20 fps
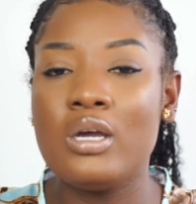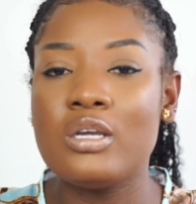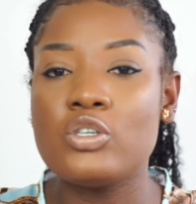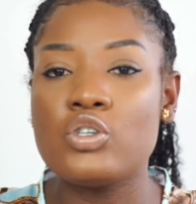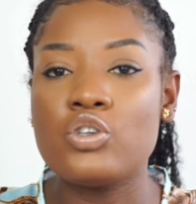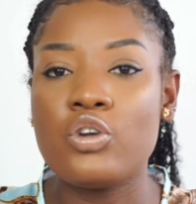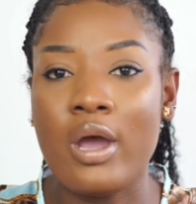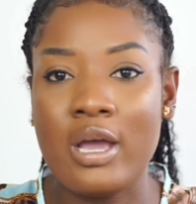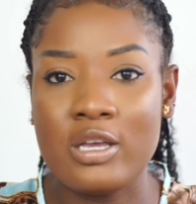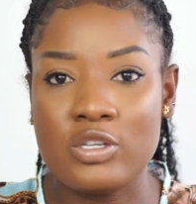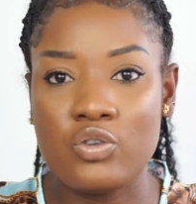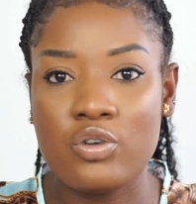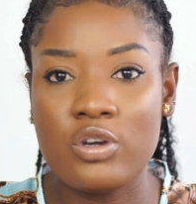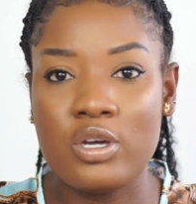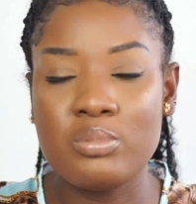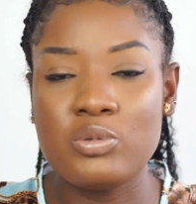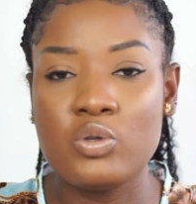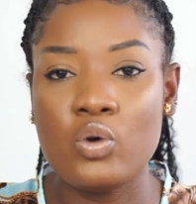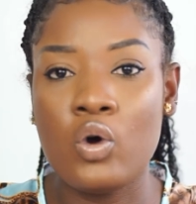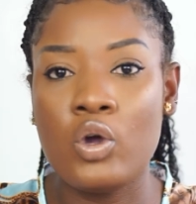
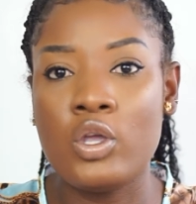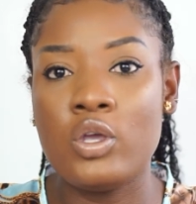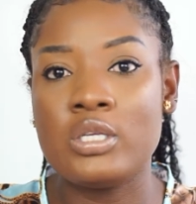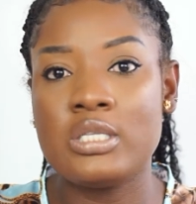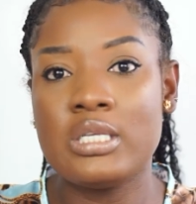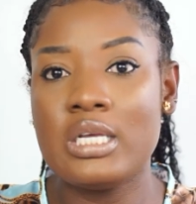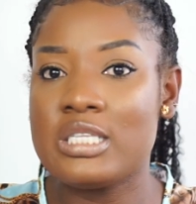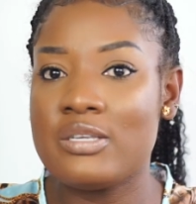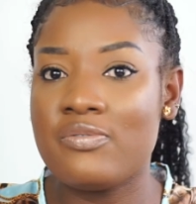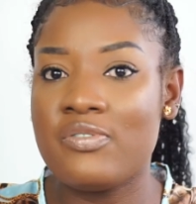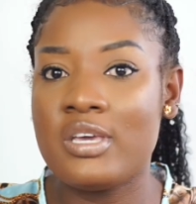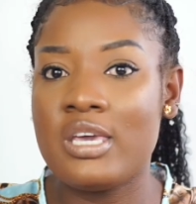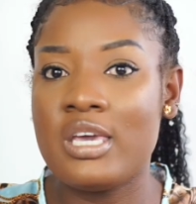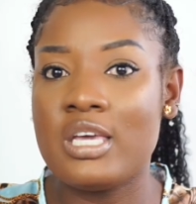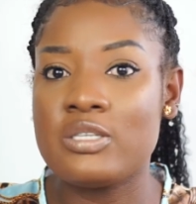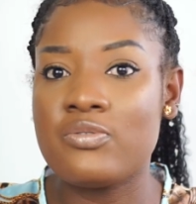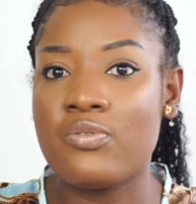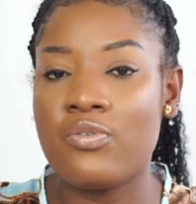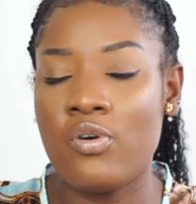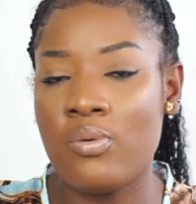transcript or your
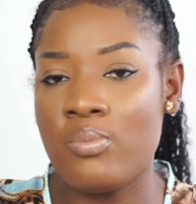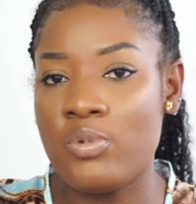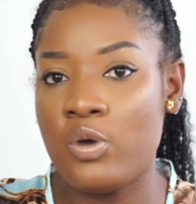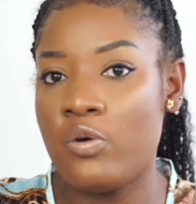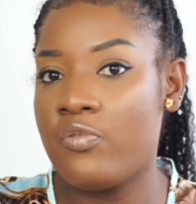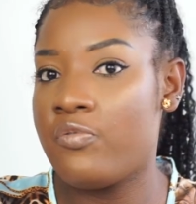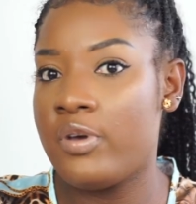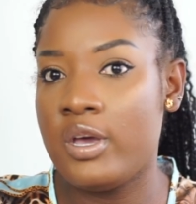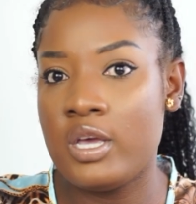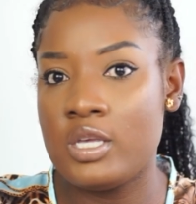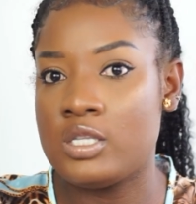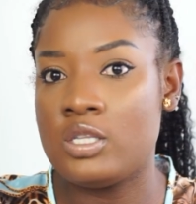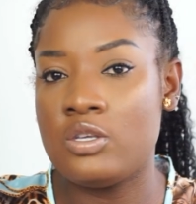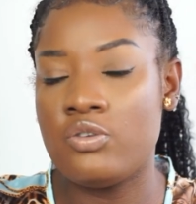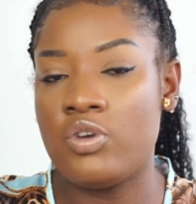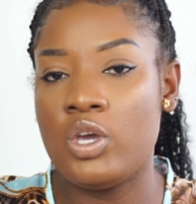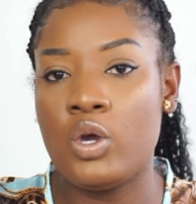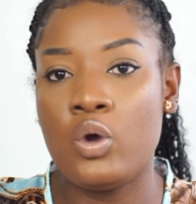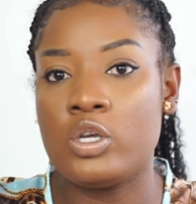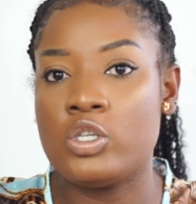certificate from your first
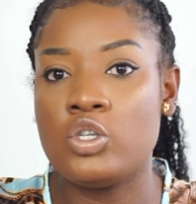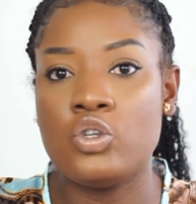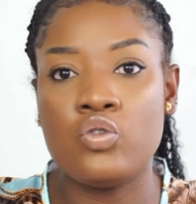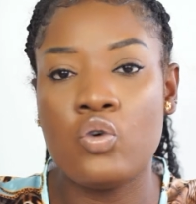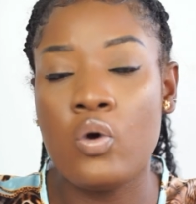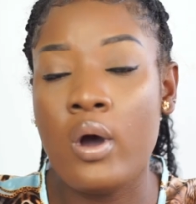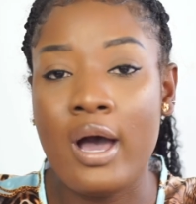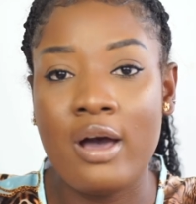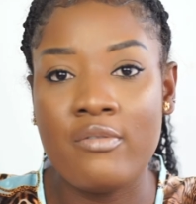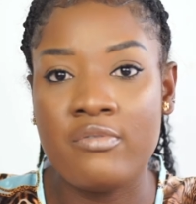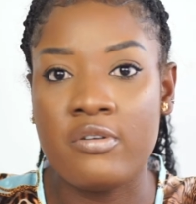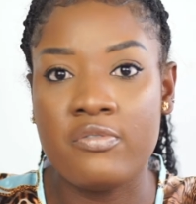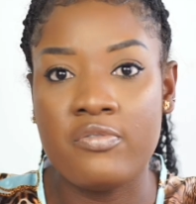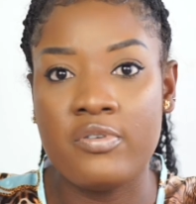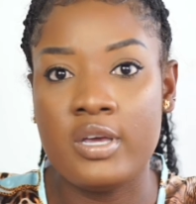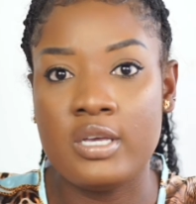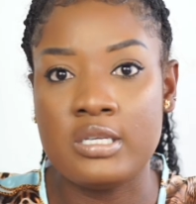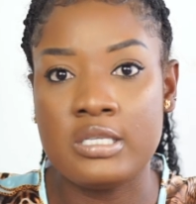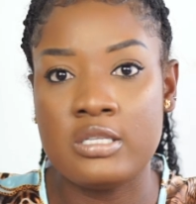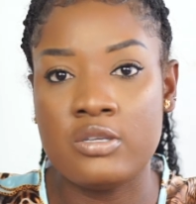degree because you don't have a
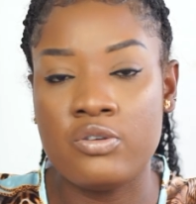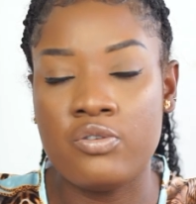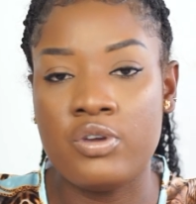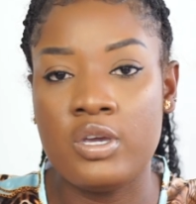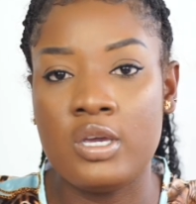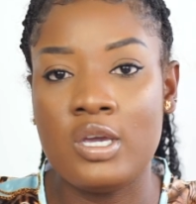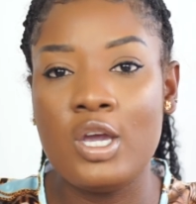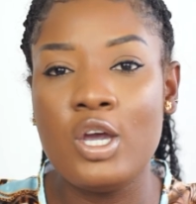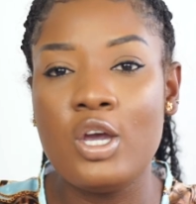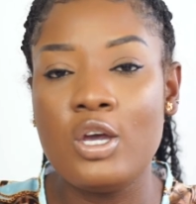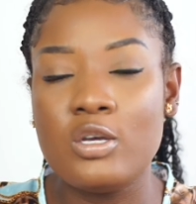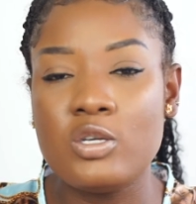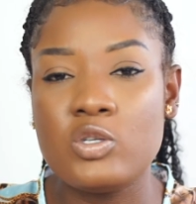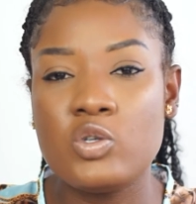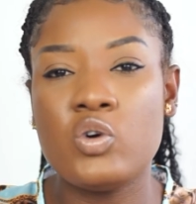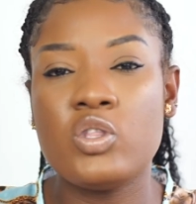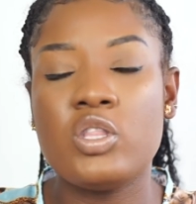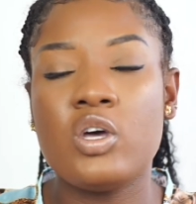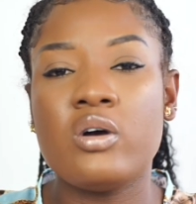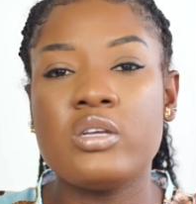first degree
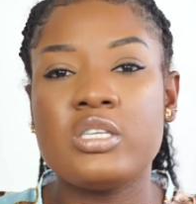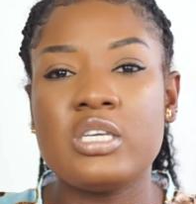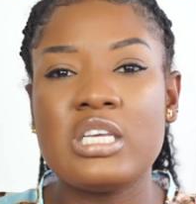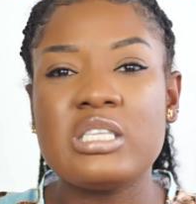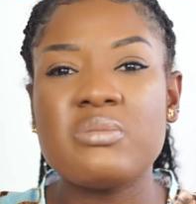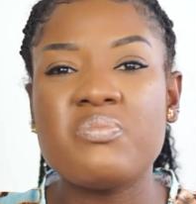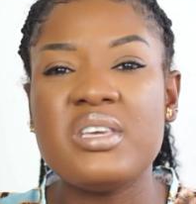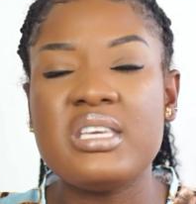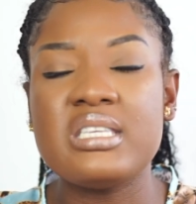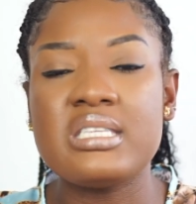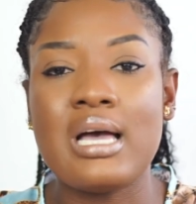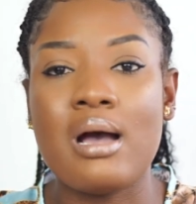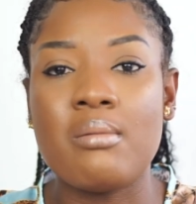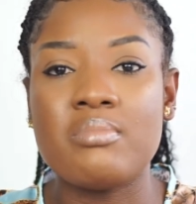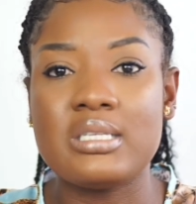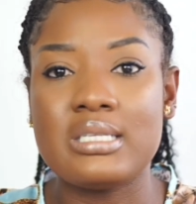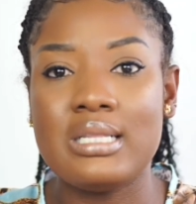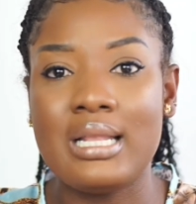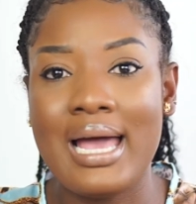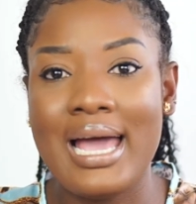so there will just be some
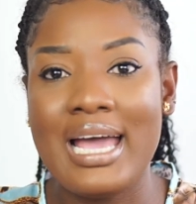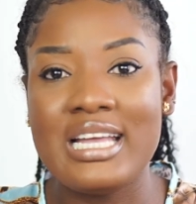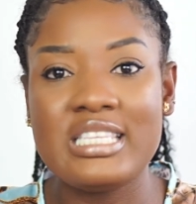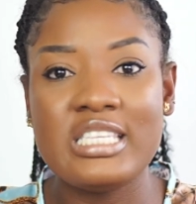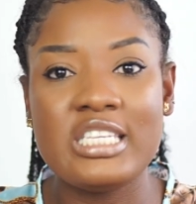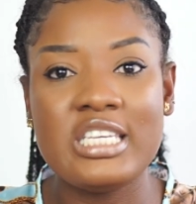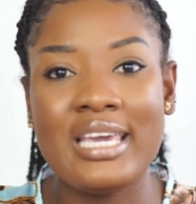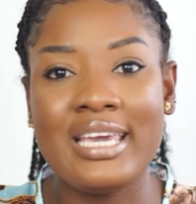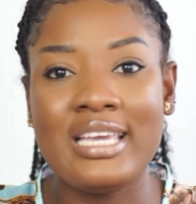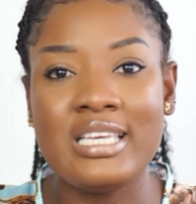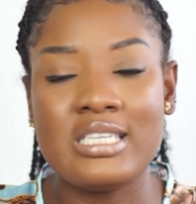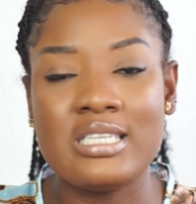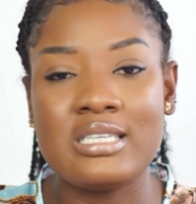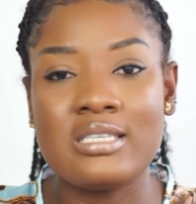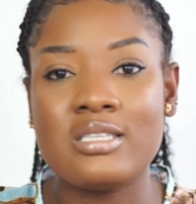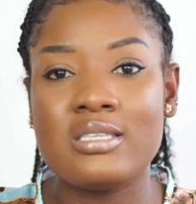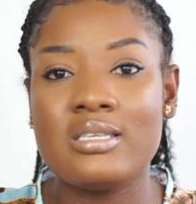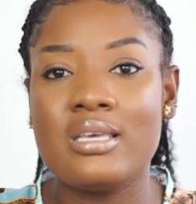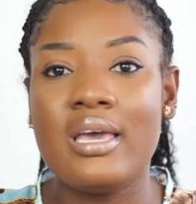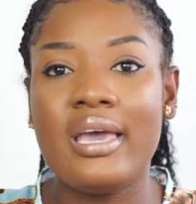slight
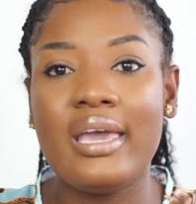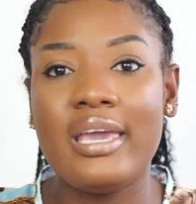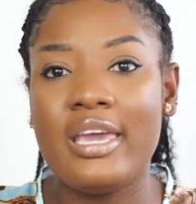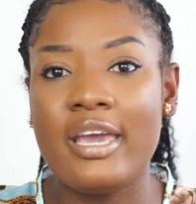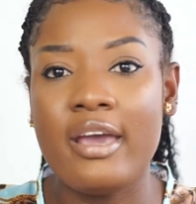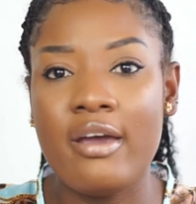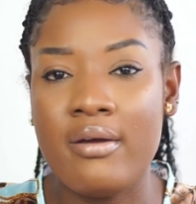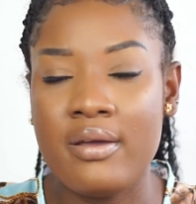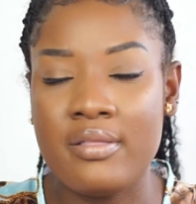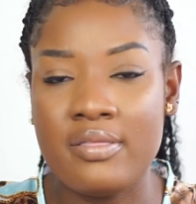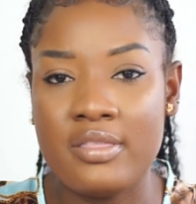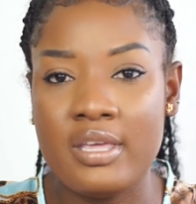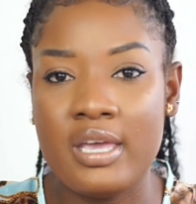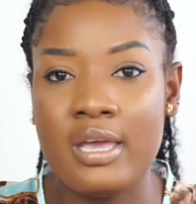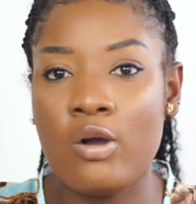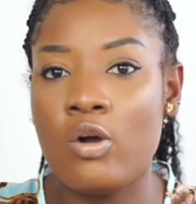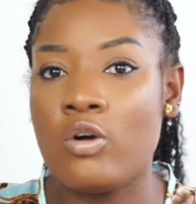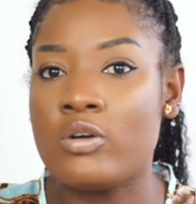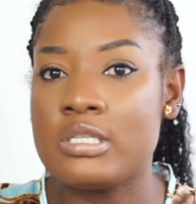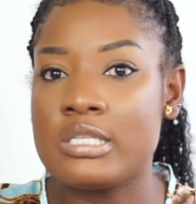changes here and
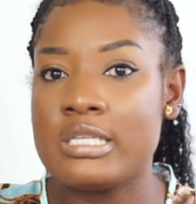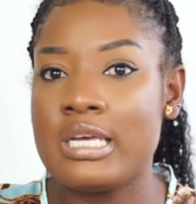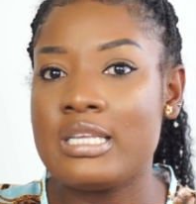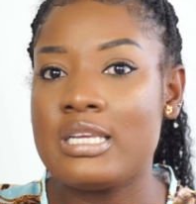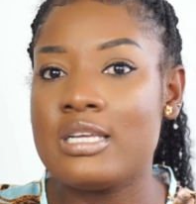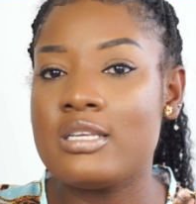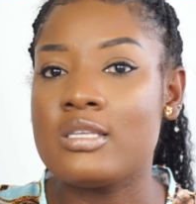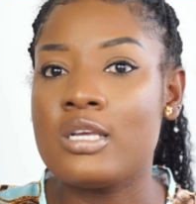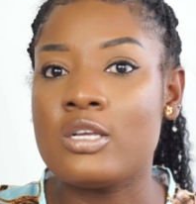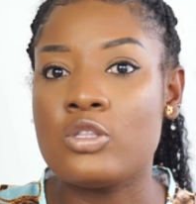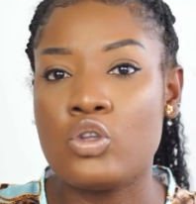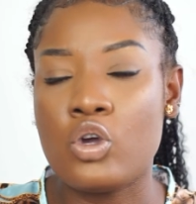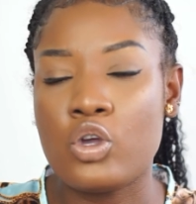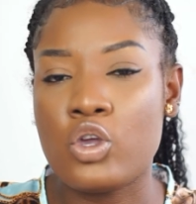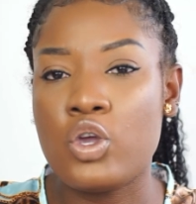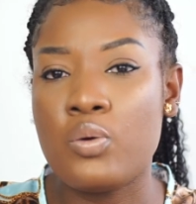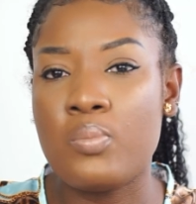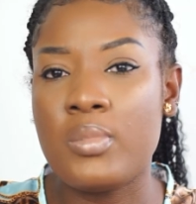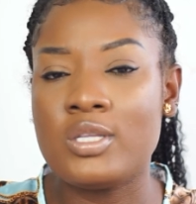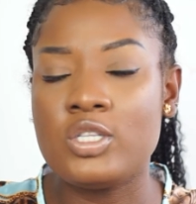there concerning the
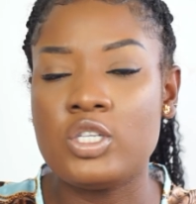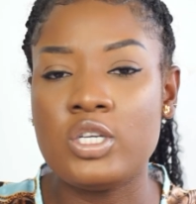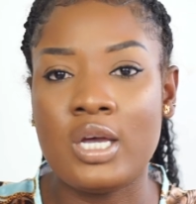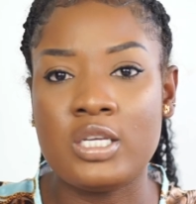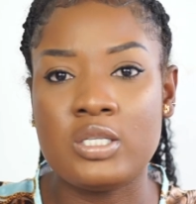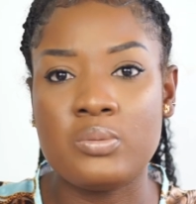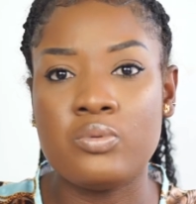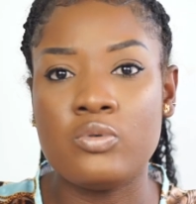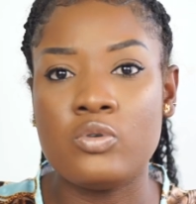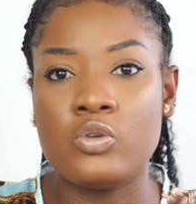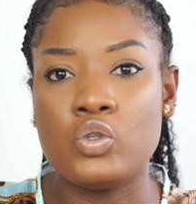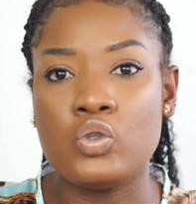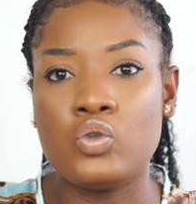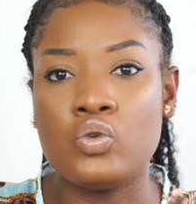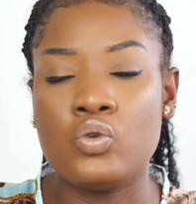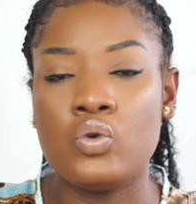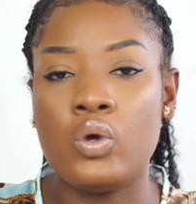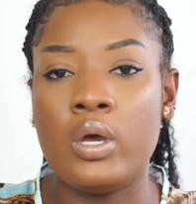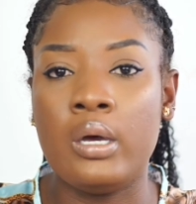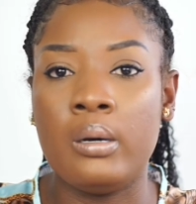documents you are supposed
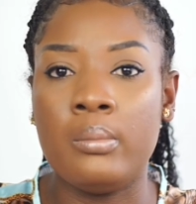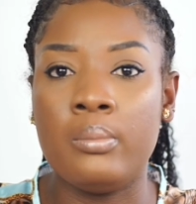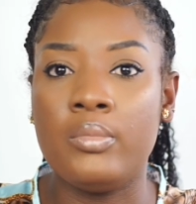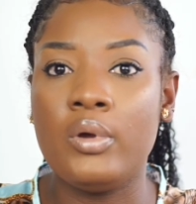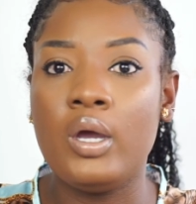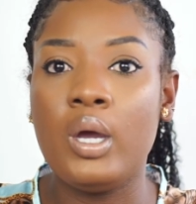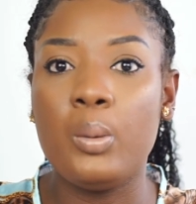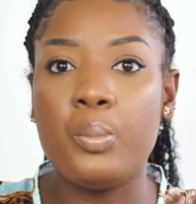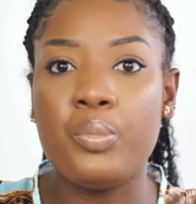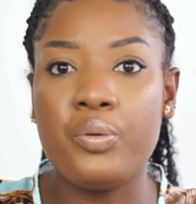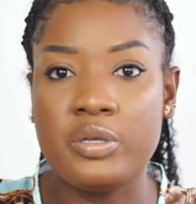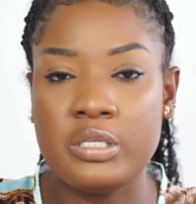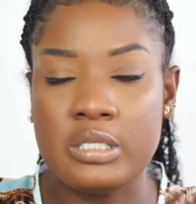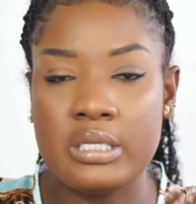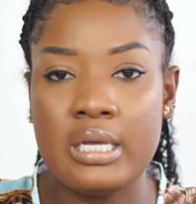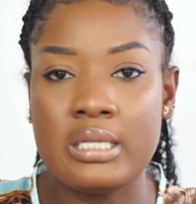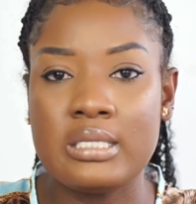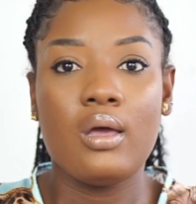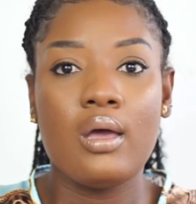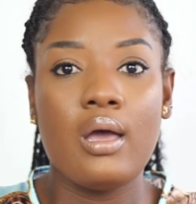to um,
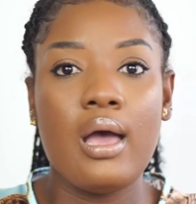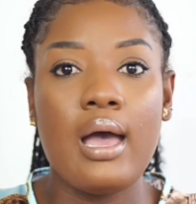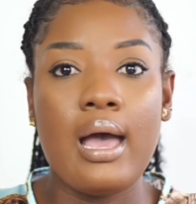present.